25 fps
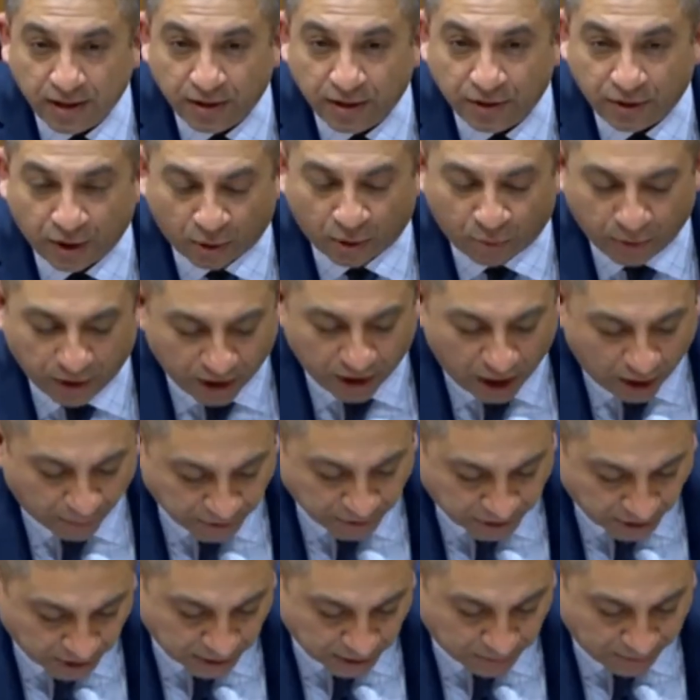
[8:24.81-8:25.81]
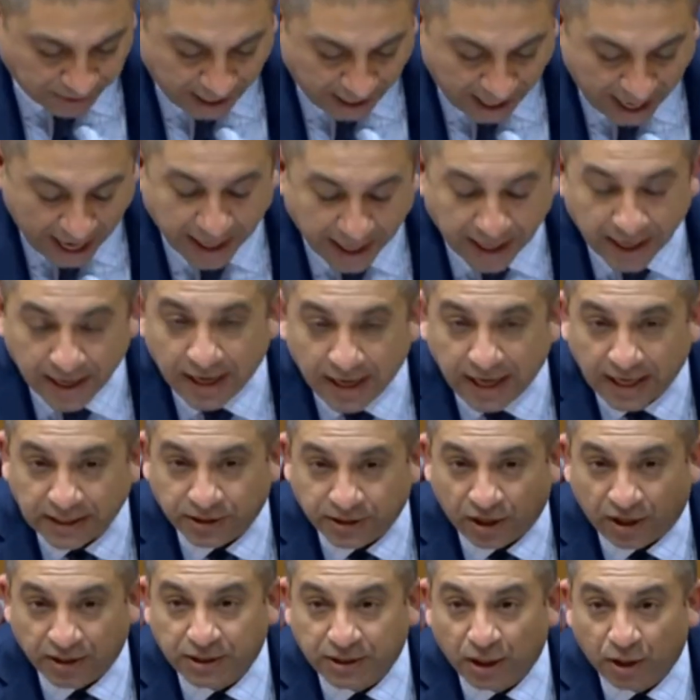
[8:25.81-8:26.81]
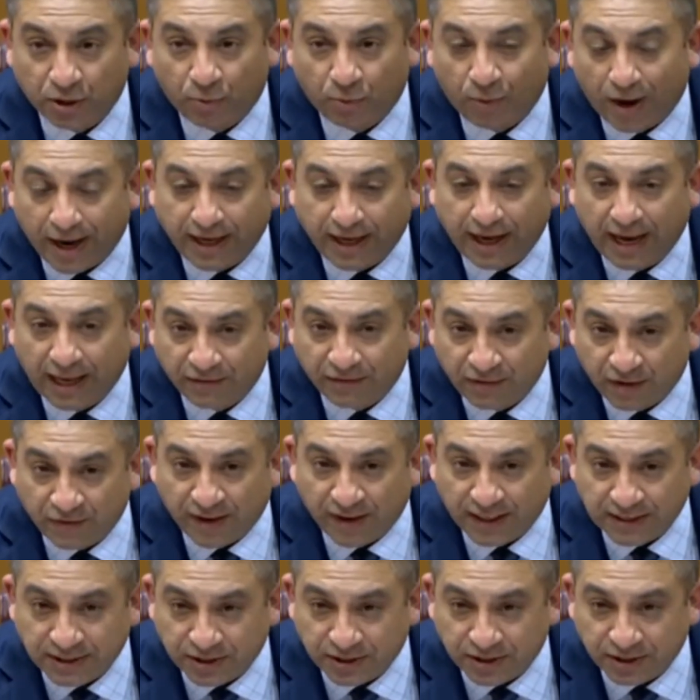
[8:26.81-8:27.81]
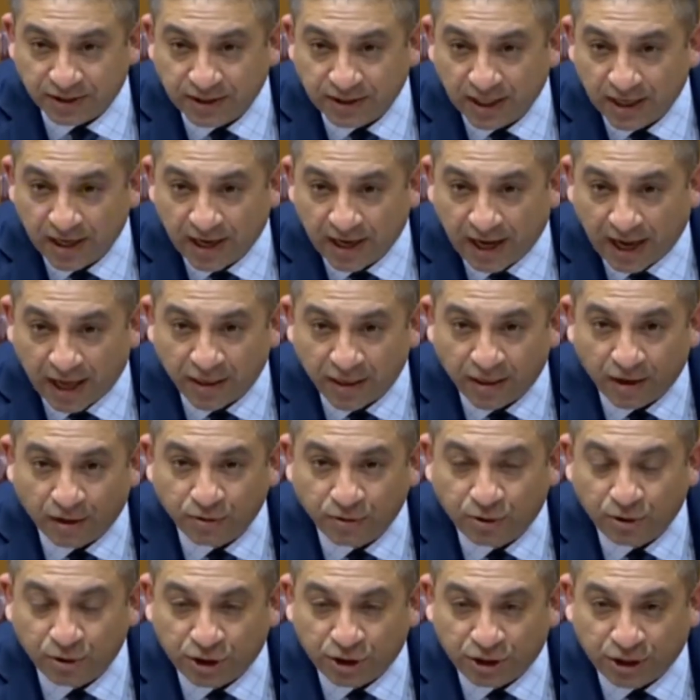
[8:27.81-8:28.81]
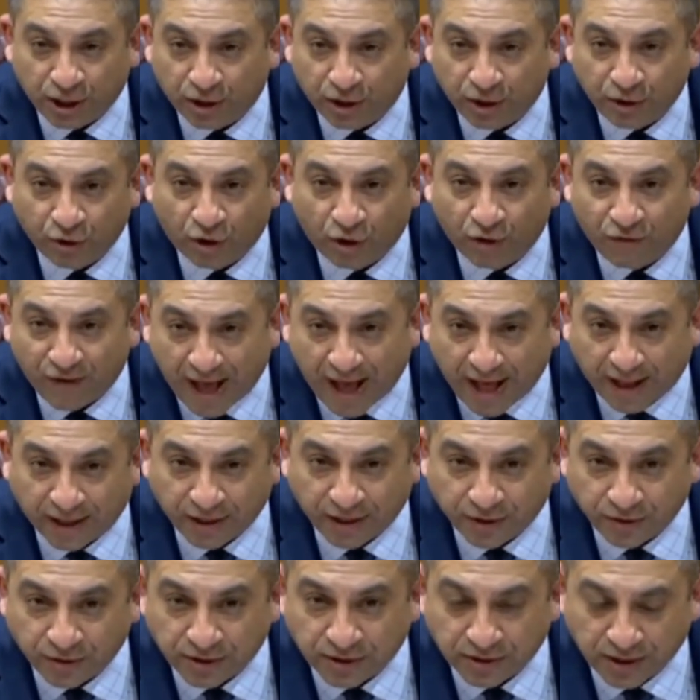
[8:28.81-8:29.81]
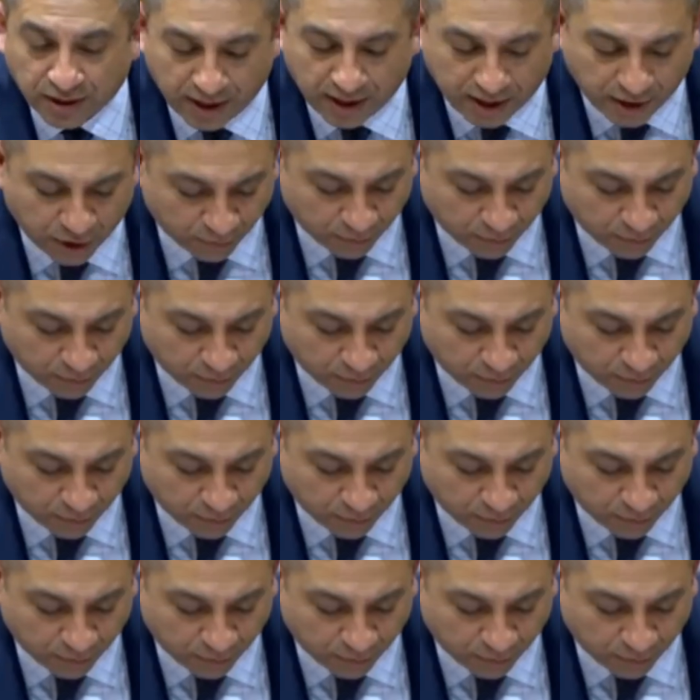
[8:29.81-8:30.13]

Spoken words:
there are real opportunities to be had, as long as they're the right kind of investors and those who share your values and your